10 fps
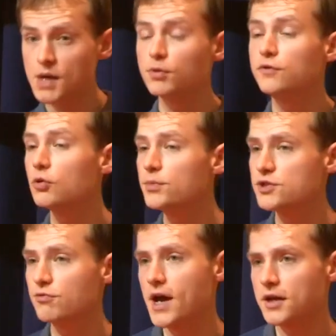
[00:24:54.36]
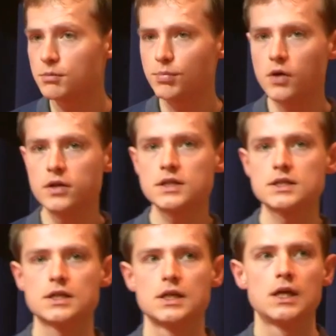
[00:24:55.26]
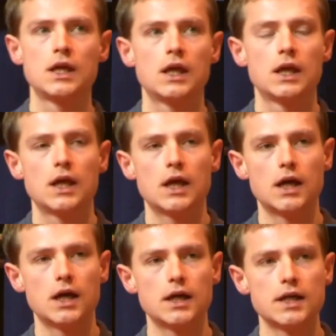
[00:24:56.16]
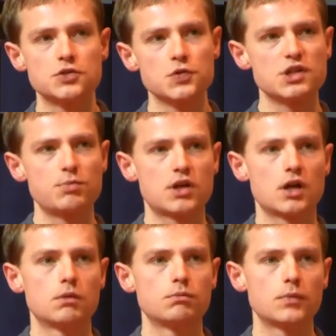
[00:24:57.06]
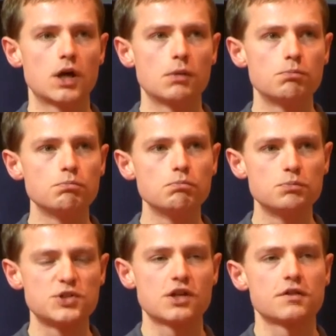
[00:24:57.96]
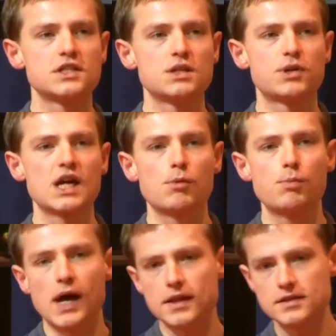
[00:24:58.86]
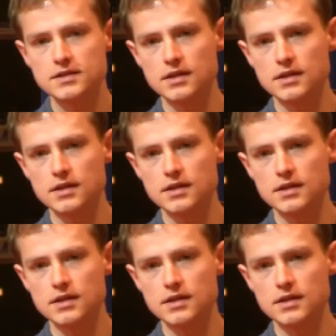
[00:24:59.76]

high-performance React components. It's also starting to become a pattern